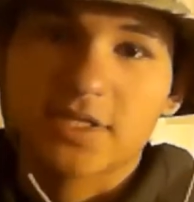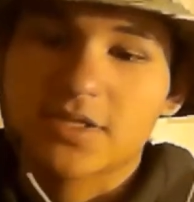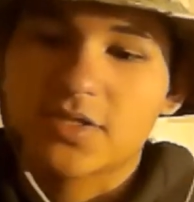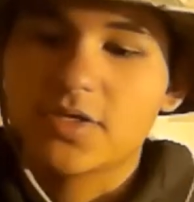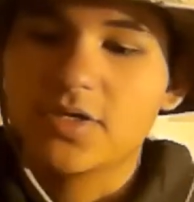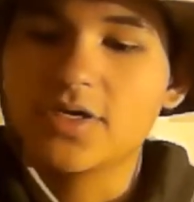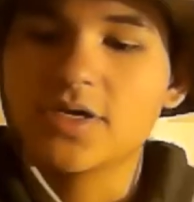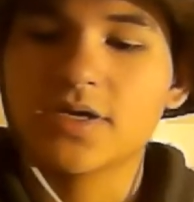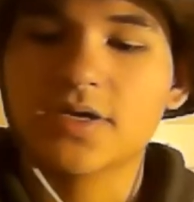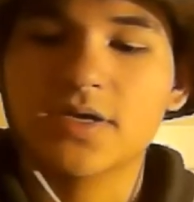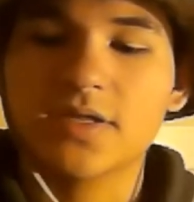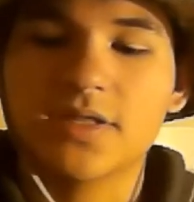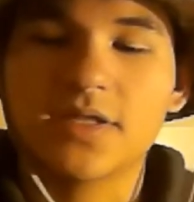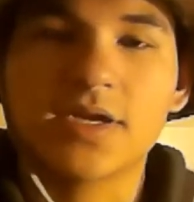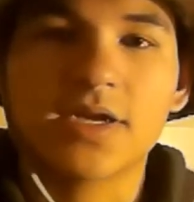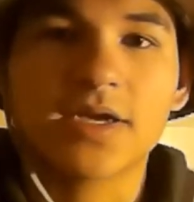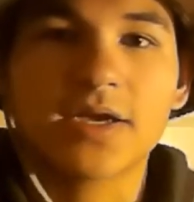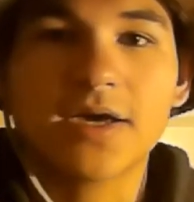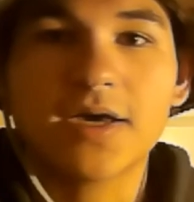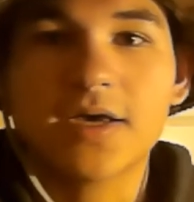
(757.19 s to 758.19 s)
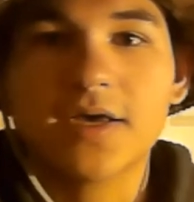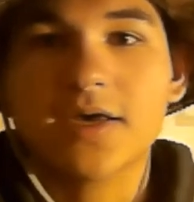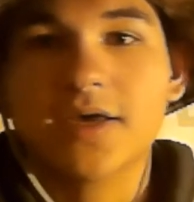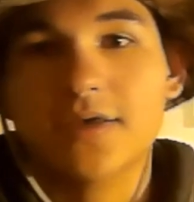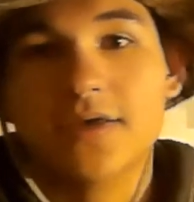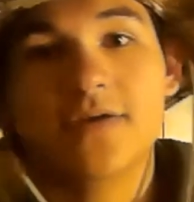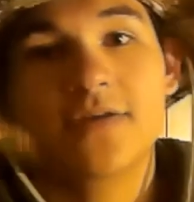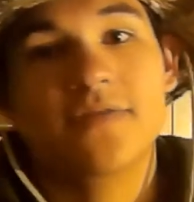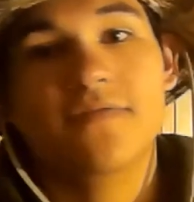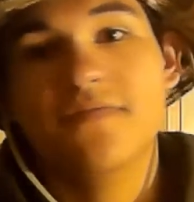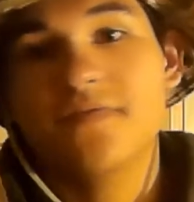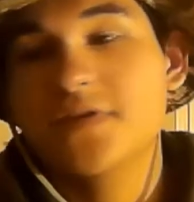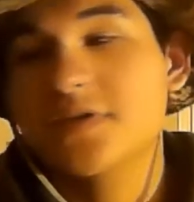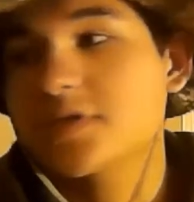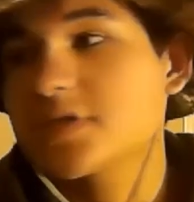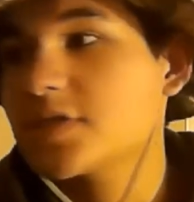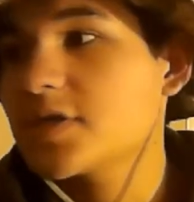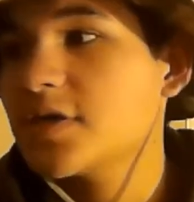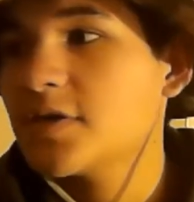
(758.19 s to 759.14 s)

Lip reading: the hook, and then I got the fish.